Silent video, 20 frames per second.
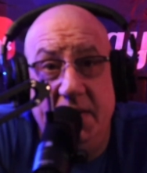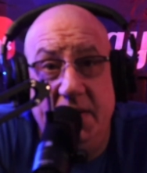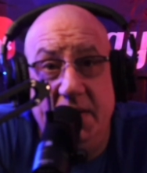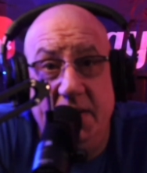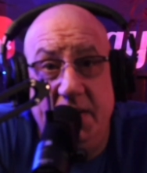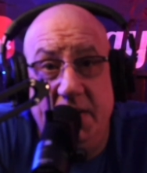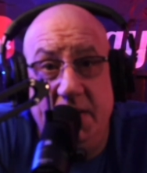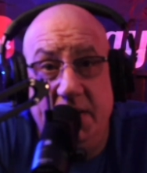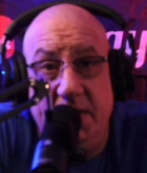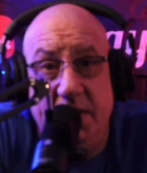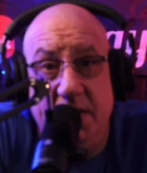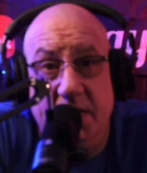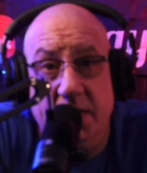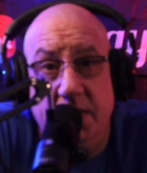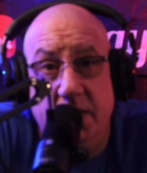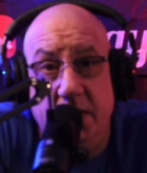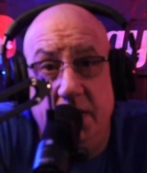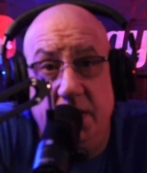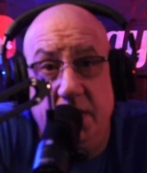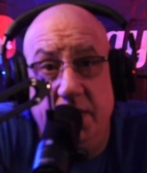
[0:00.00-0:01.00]
in
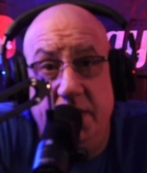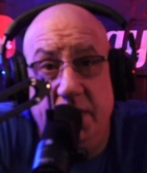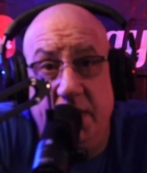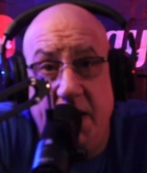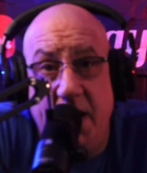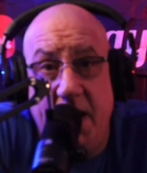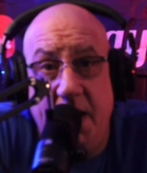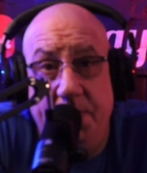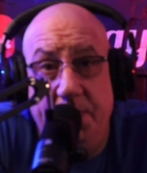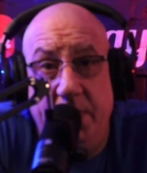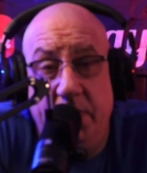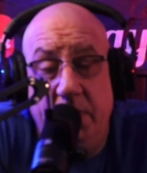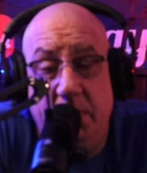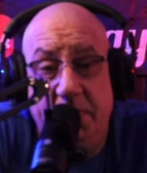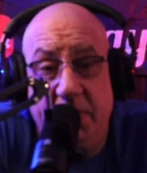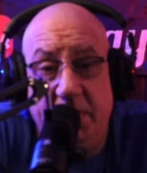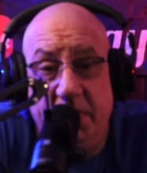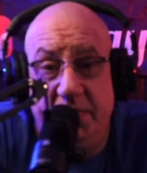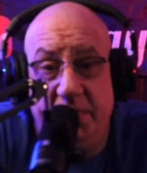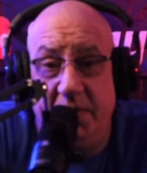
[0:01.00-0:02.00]
the Capitol
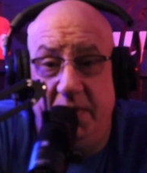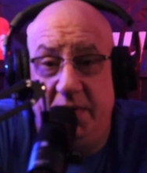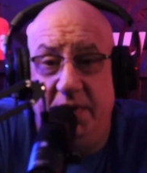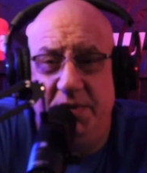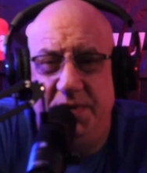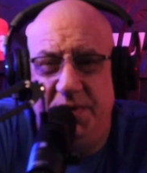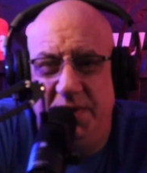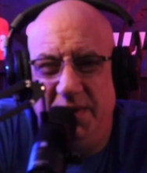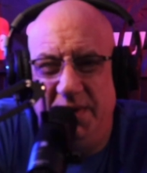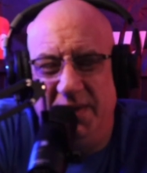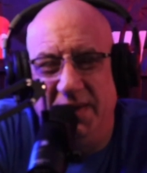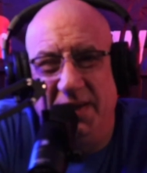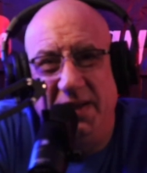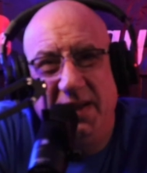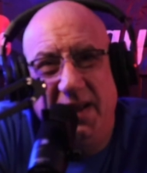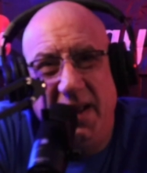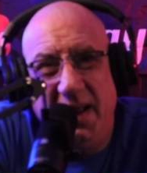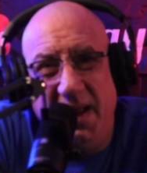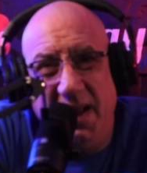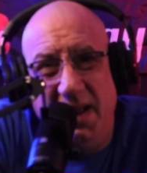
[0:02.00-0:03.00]
building. It's in the
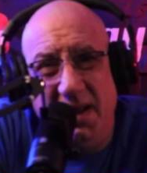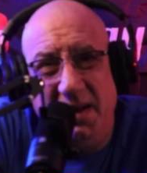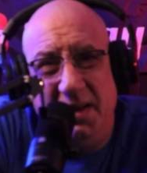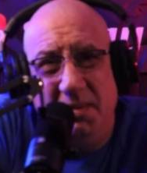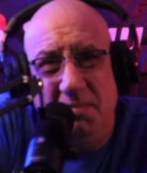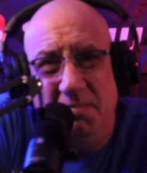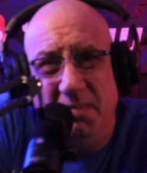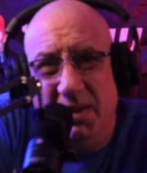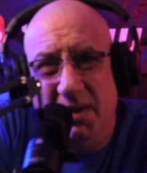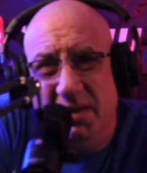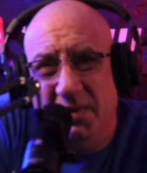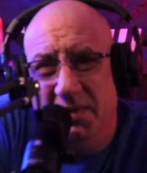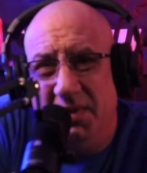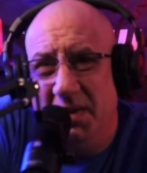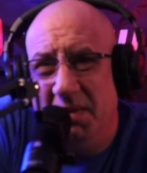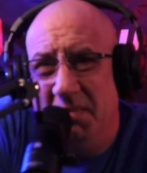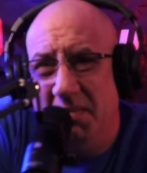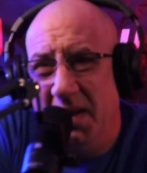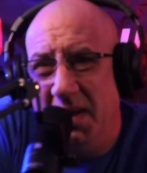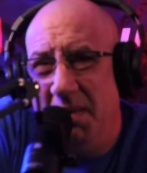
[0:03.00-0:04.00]
Cannon
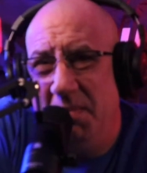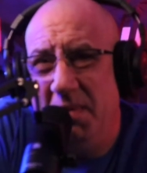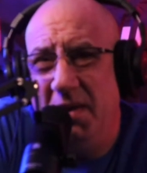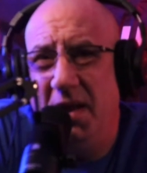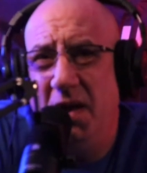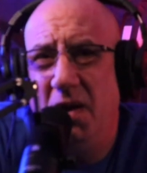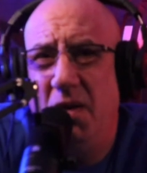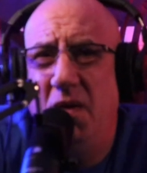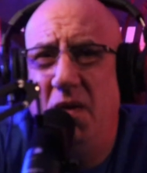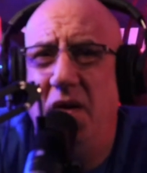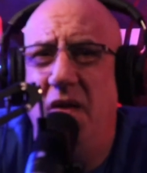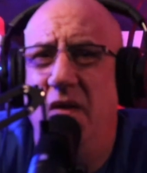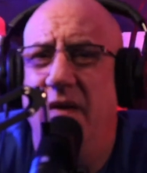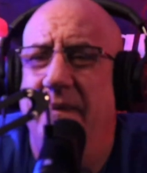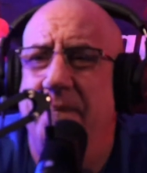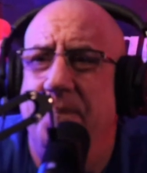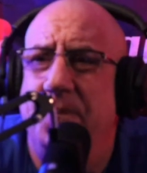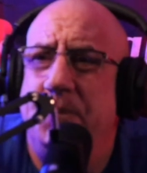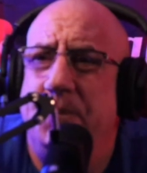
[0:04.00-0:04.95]
building, maybe they call it.